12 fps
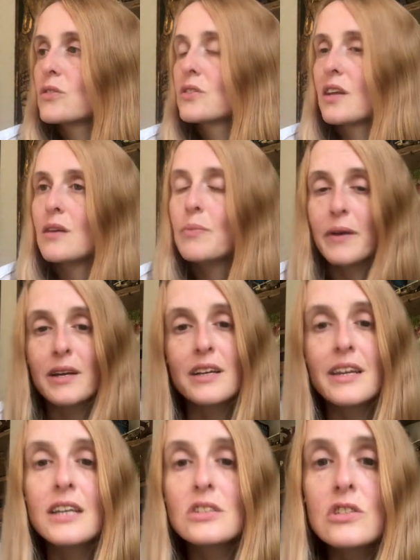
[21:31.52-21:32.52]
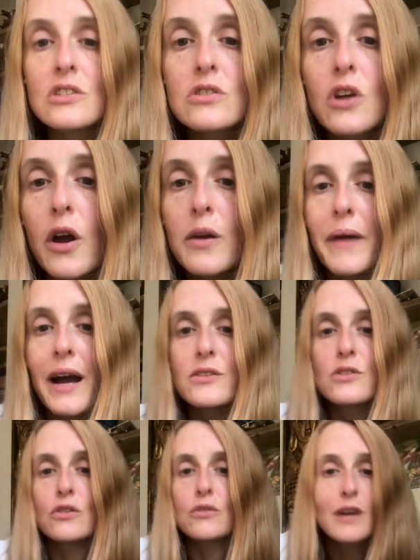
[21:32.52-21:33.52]
deeper connections going back
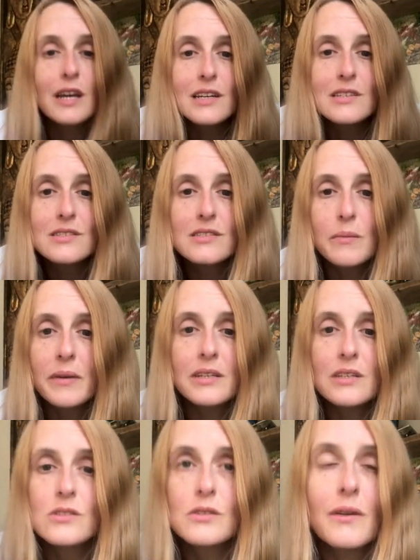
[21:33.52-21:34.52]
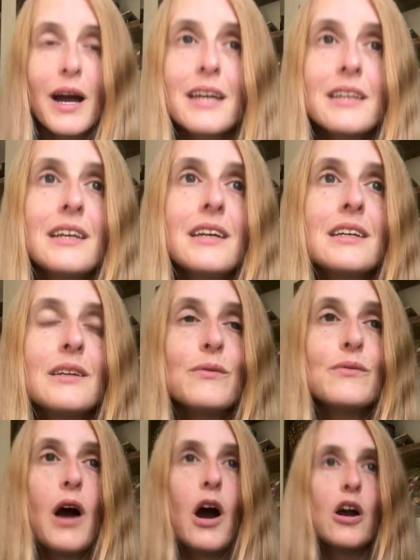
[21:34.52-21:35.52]
to Greece, the Mediterranean
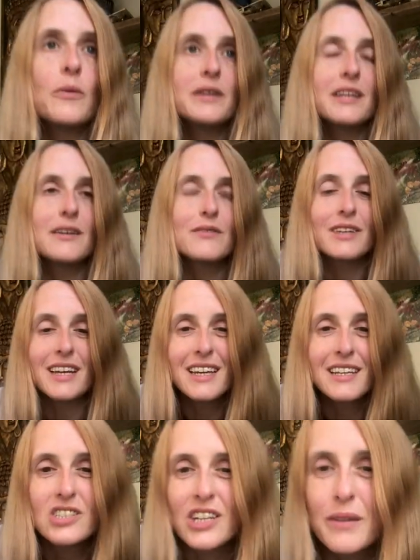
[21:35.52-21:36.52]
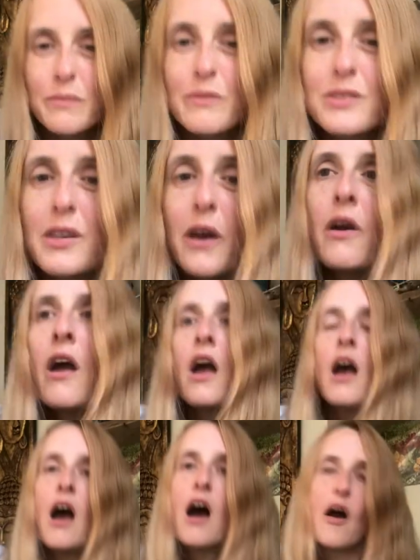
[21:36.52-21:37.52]
and Rome and even Egypt. So
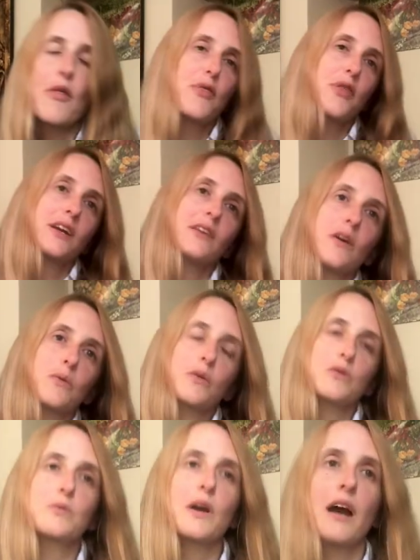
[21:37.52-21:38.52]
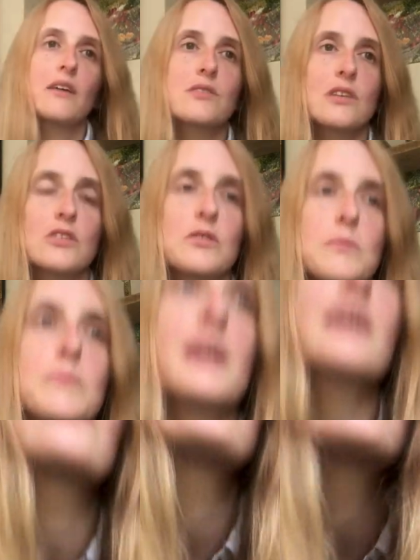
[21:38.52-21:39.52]
I think that because we have such a
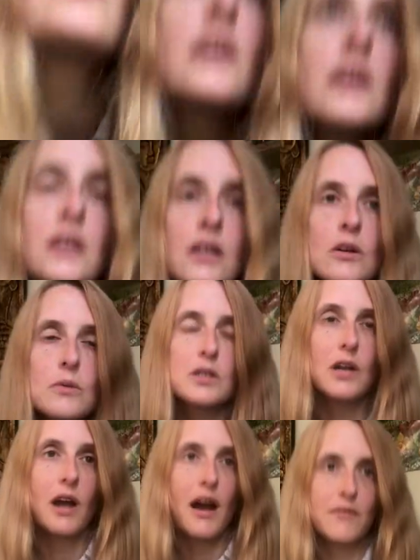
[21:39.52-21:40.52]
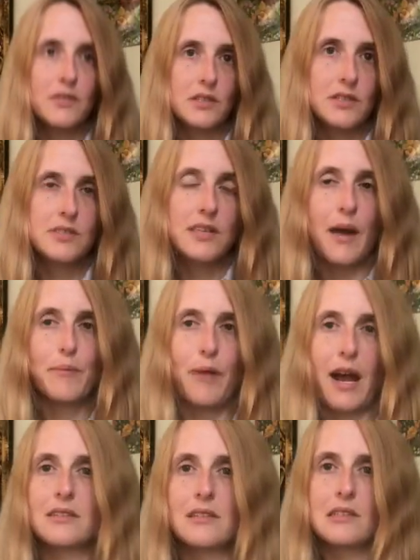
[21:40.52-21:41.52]
mixed, we don't have this set
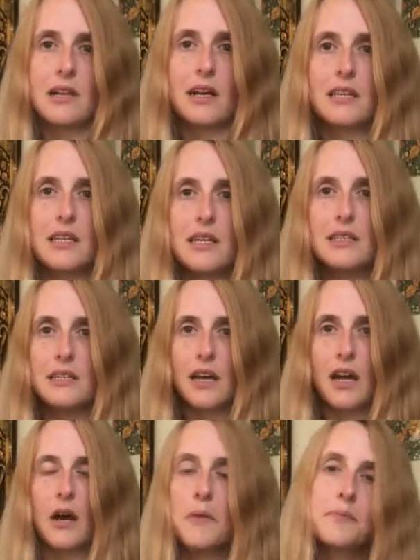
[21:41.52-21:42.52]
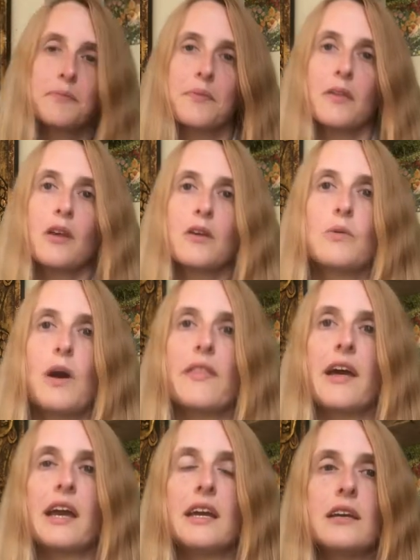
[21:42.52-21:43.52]
practice like in India where
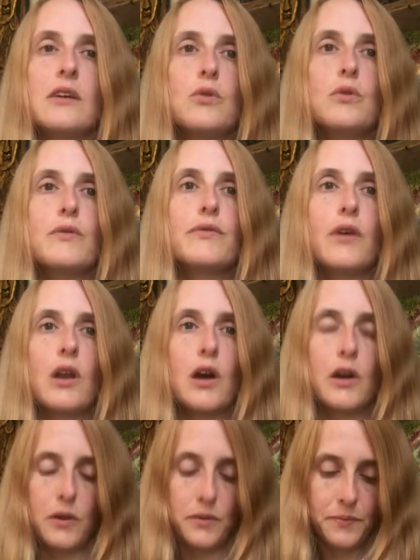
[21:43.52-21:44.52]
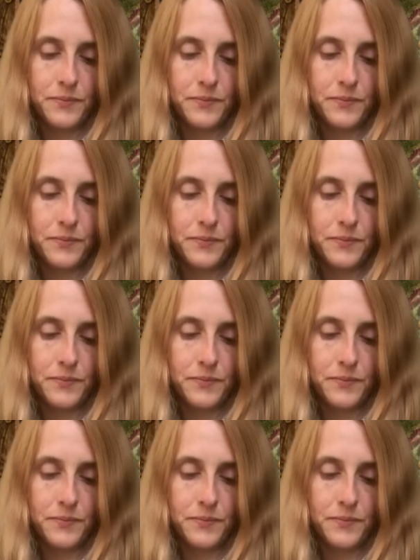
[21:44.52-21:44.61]
they all follow,